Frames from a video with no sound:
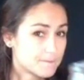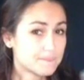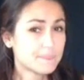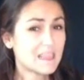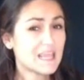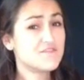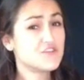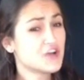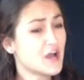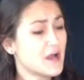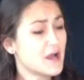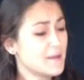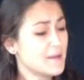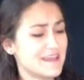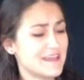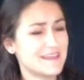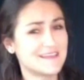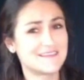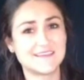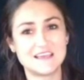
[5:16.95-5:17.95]
If you're not
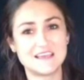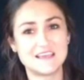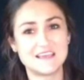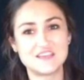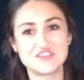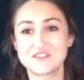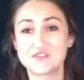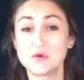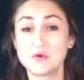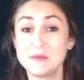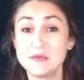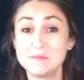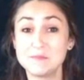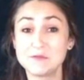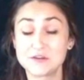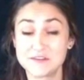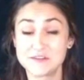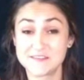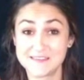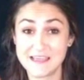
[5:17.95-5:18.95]
paying attention to what people
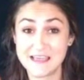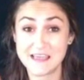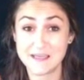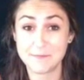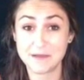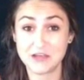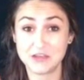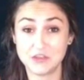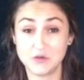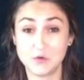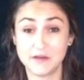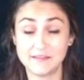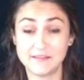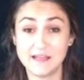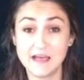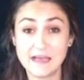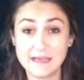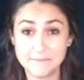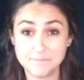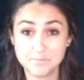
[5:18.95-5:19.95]
are saying about you
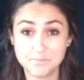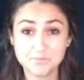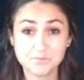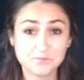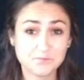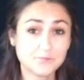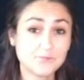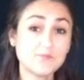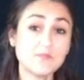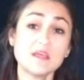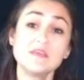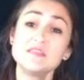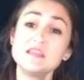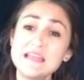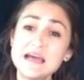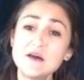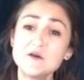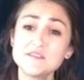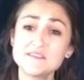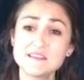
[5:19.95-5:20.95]
online, then
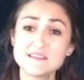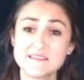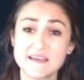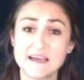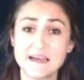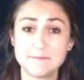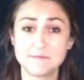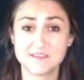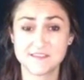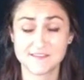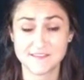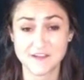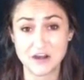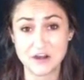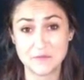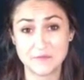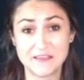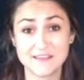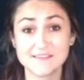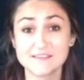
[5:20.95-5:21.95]
now is the time to
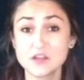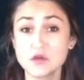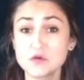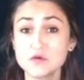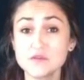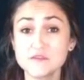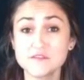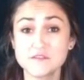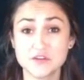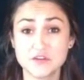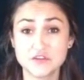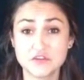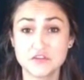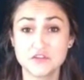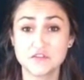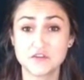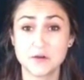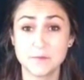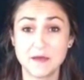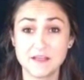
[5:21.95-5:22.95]
start because local
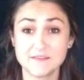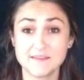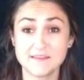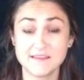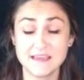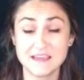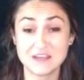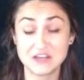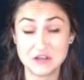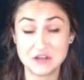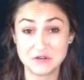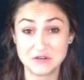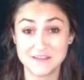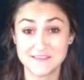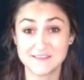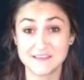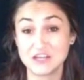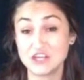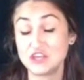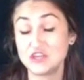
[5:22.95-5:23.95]
searchers are about to take
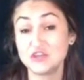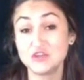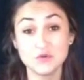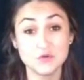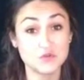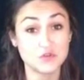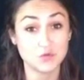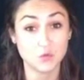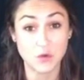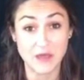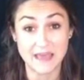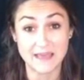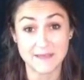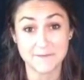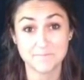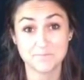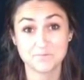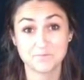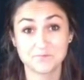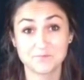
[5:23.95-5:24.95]
notice in a huge way.
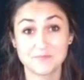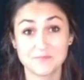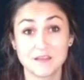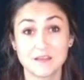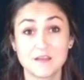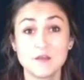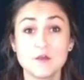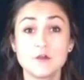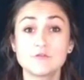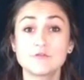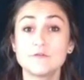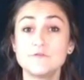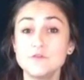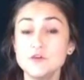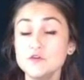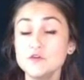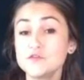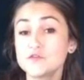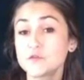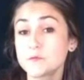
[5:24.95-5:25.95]

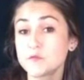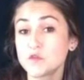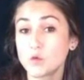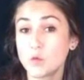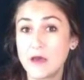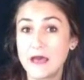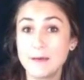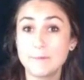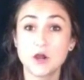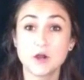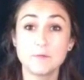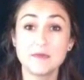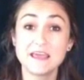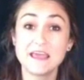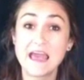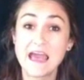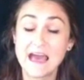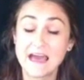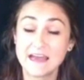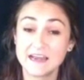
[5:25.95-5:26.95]
Reviews from the web are
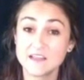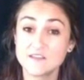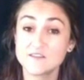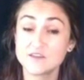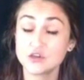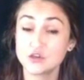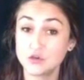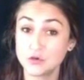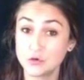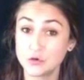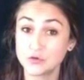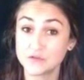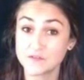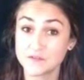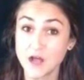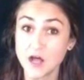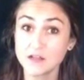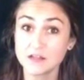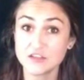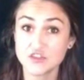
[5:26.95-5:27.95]
being added to Google's
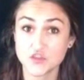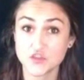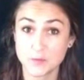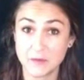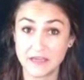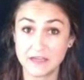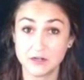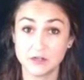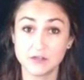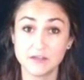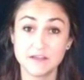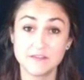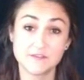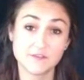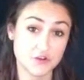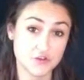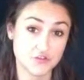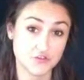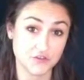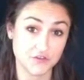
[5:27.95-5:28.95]
Knowledge Panel in
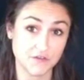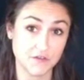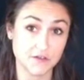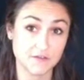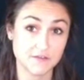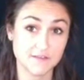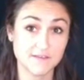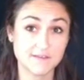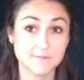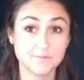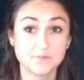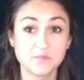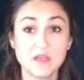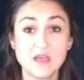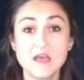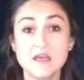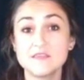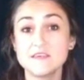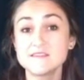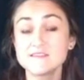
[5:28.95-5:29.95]
search results.
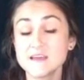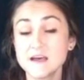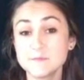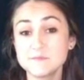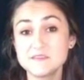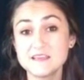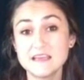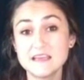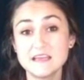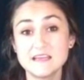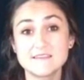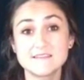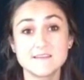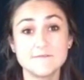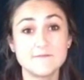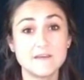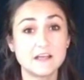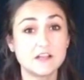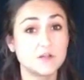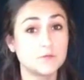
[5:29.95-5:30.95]
This update is
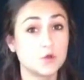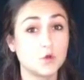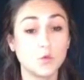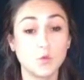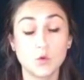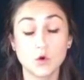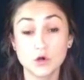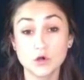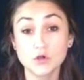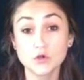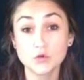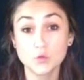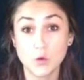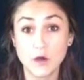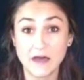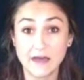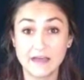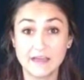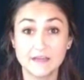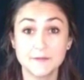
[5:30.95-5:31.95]
available
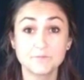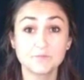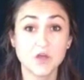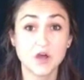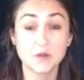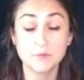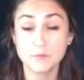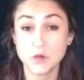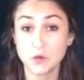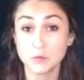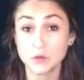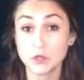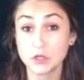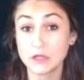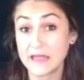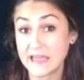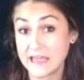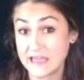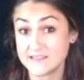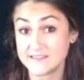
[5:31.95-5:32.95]
worldwide on
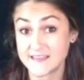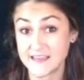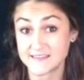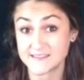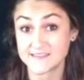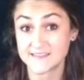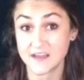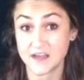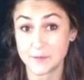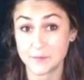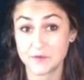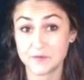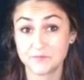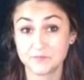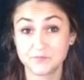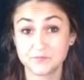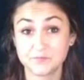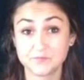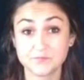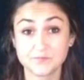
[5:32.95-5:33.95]
mobile and desktop.
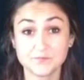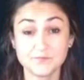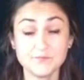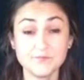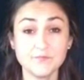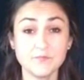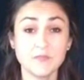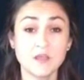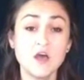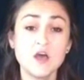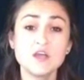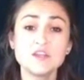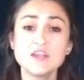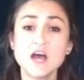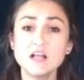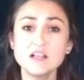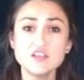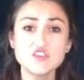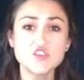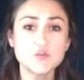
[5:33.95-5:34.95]

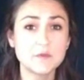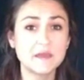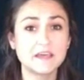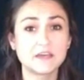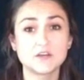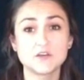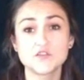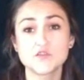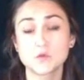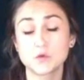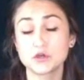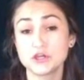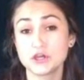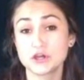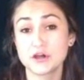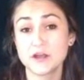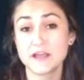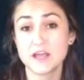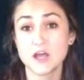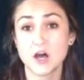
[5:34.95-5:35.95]
Knowledge panels will
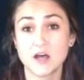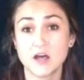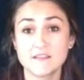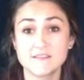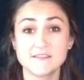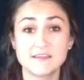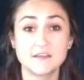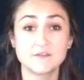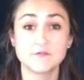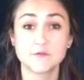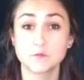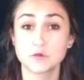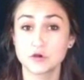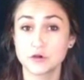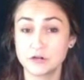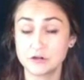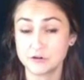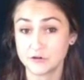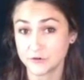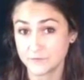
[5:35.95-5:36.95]
curate content from
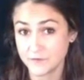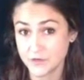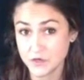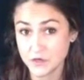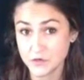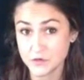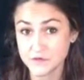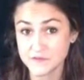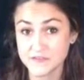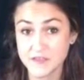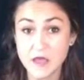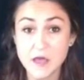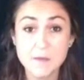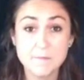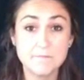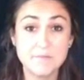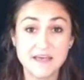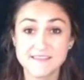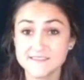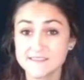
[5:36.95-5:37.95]
critic reviews,
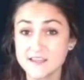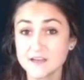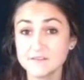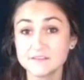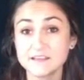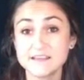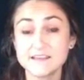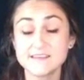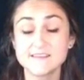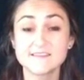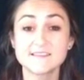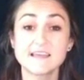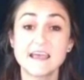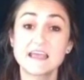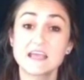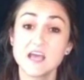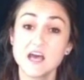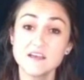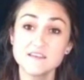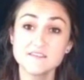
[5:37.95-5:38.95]
best of lists,
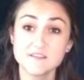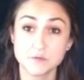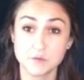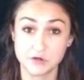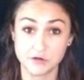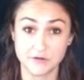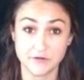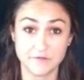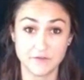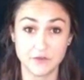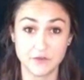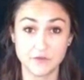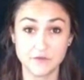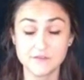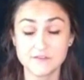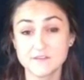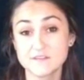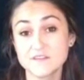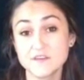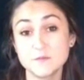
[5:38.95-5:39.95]
and customer
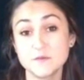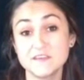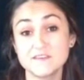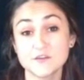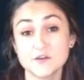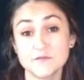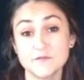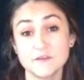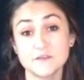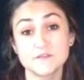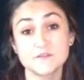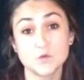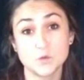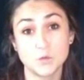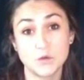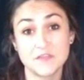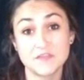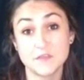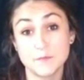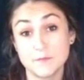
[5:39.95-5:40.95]
reviews to be surfaced
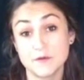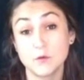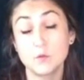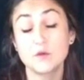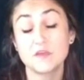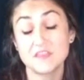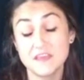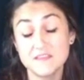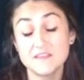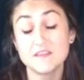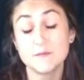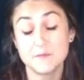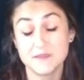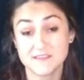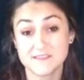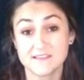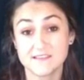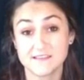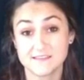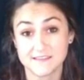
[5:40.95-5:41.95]
with the, within the
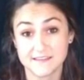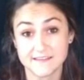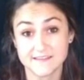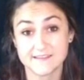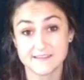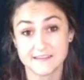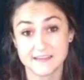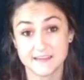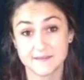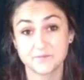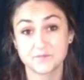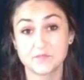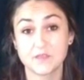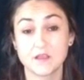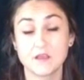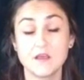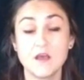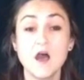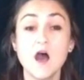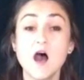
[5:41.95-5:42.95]
business listing.
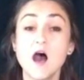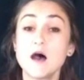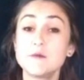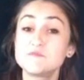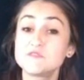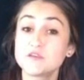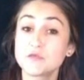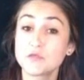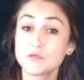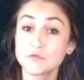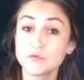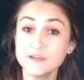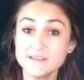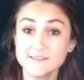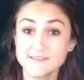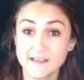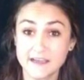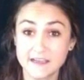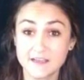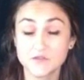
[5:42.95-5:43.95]
Up to three
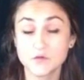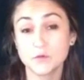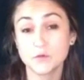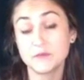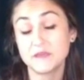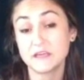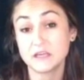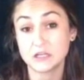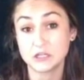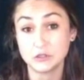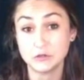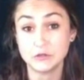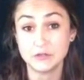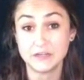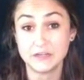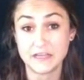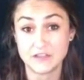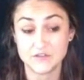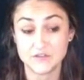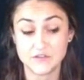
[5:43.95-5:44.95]
sites will be
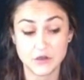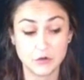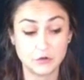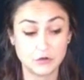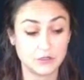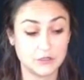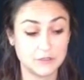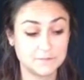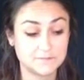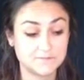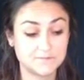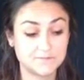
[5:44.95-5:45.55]
included in total.